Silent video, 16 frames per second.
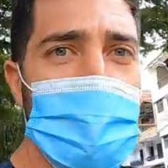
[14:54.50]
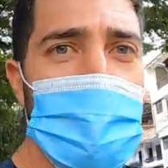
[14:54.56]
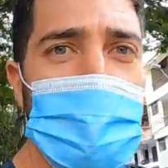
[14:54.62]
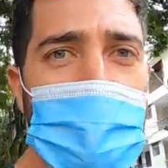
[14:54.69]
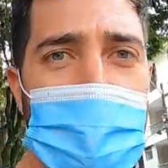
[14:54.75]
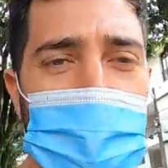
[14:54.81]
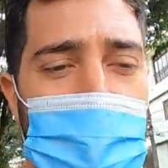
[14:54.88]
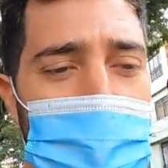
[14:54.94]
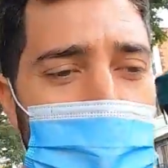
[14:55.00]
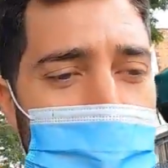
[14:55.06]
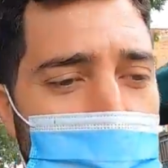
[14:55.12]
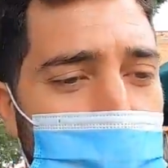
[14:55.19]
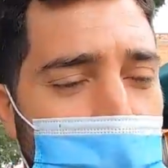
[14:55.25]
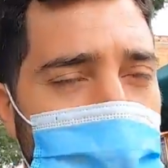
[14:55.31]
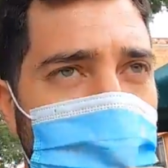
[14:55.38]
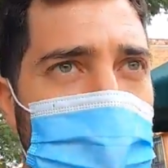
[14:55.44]
not sure if that clip's
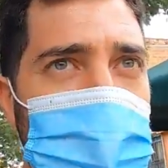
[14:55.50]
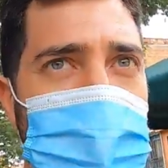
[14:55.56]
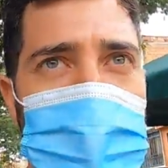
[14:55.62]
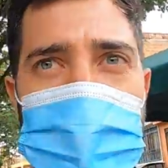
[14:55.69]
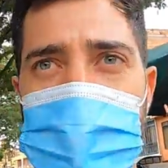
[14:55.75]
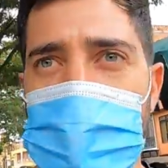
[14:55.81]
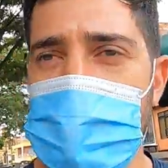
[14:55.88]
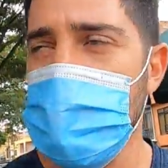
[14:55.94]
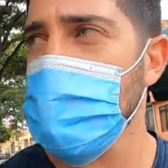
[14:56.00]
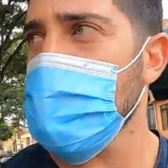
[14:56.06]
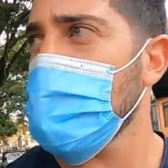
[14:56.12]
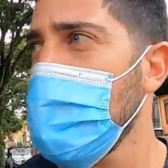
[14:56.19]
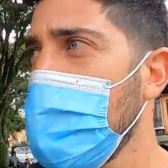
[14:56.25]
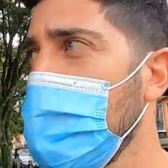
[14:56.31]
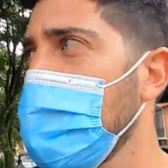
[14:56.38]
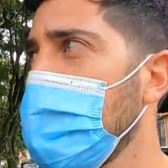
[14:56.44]
gonna come out because the music was
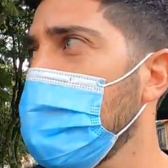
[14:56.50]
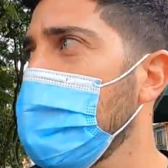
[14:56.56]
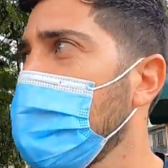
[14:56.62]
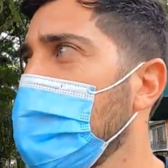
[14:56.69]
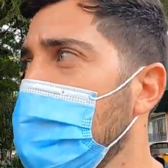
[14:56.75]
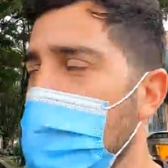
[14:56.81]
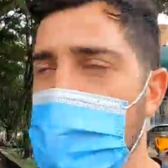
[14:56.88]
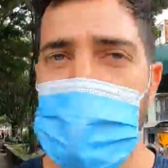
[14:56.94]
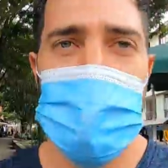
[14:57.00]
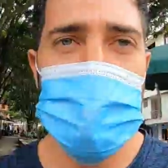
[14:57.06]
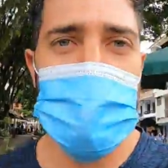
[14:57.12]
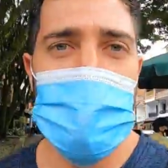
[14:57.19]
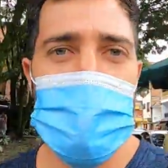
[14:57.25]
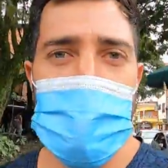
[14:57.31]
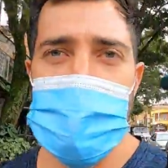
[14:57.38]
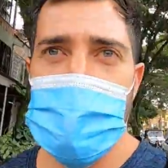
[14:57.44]
playing, and
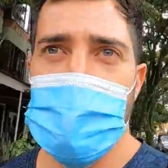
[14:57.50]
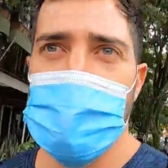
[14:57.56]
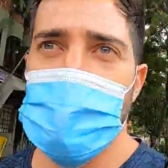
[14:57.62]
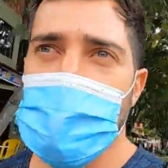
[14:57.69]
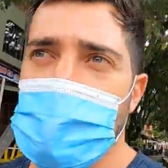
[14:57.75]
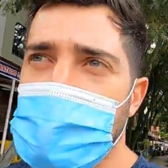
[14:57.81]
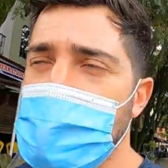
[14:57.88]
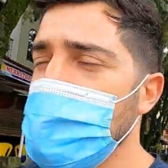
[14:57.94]
music plays everywhere in